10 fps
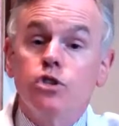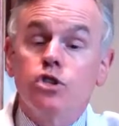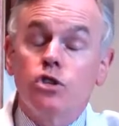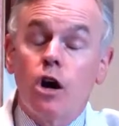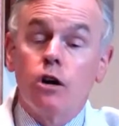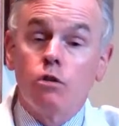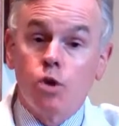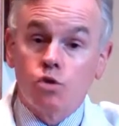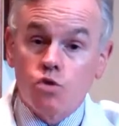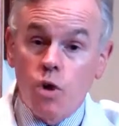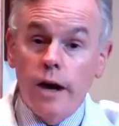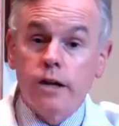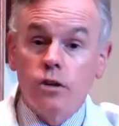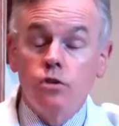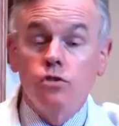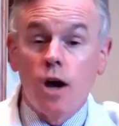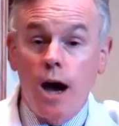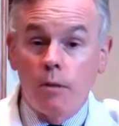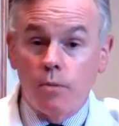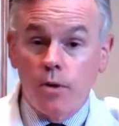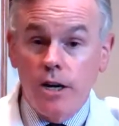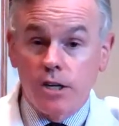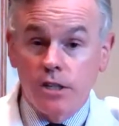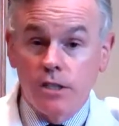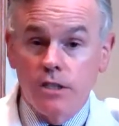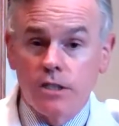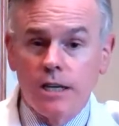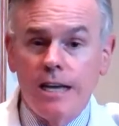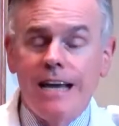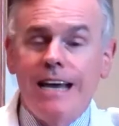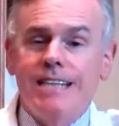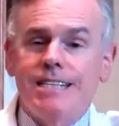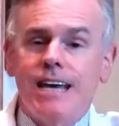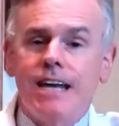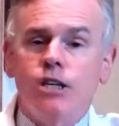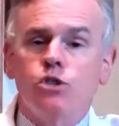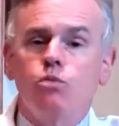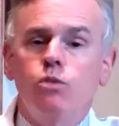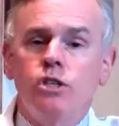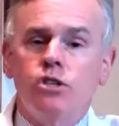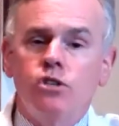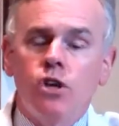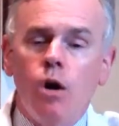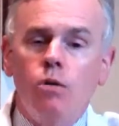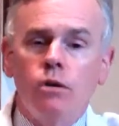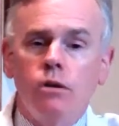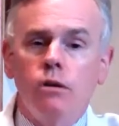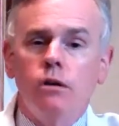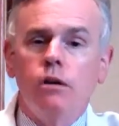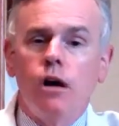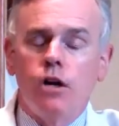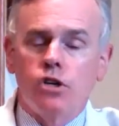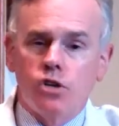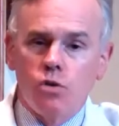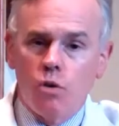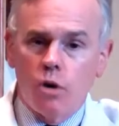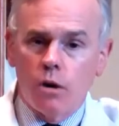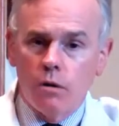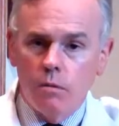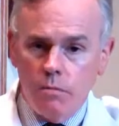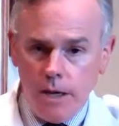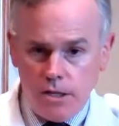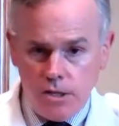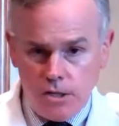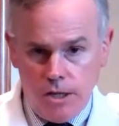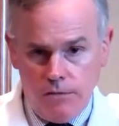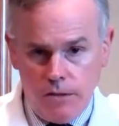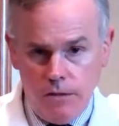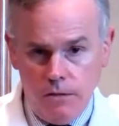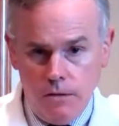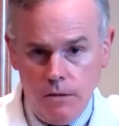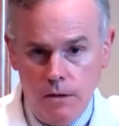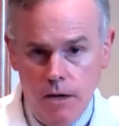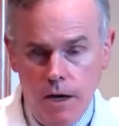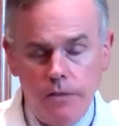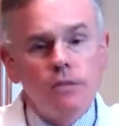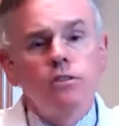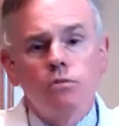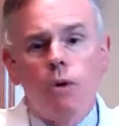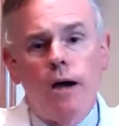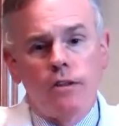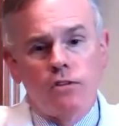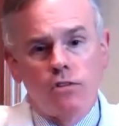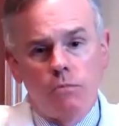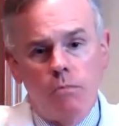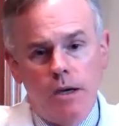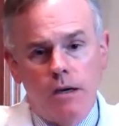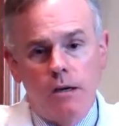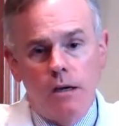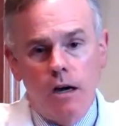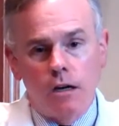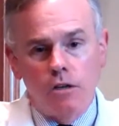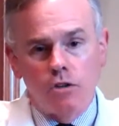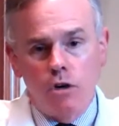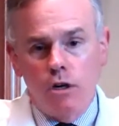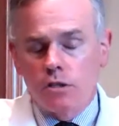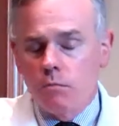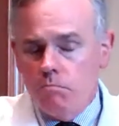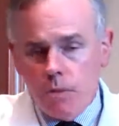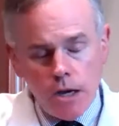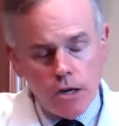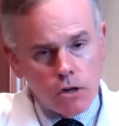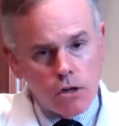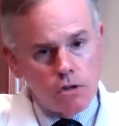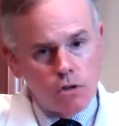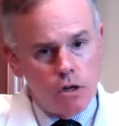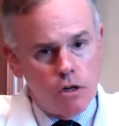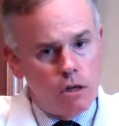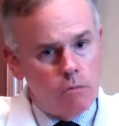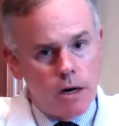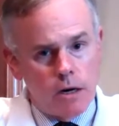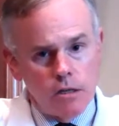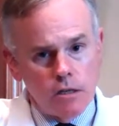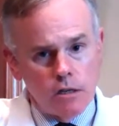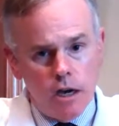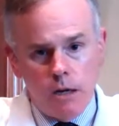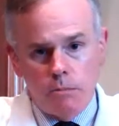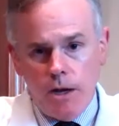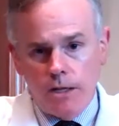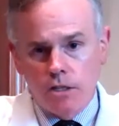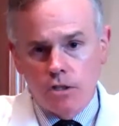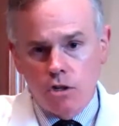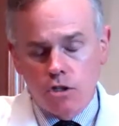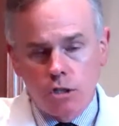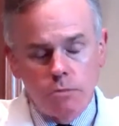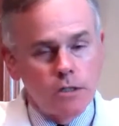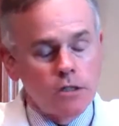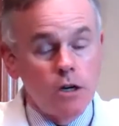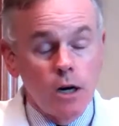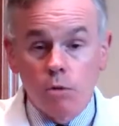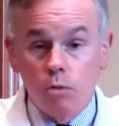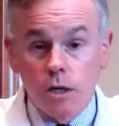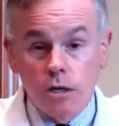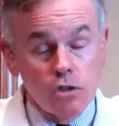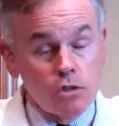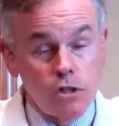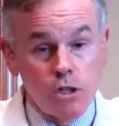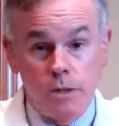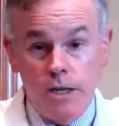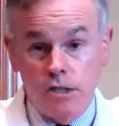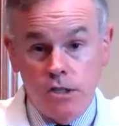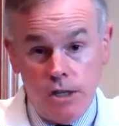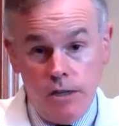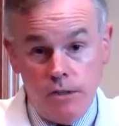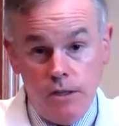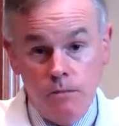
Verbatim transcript: start, will try to do operations in settings which don't assure patient safety. And this is why this is a big uh, concern. It's a major concern of the American Society of Plastic Surgeons because our number one concern is patient safety.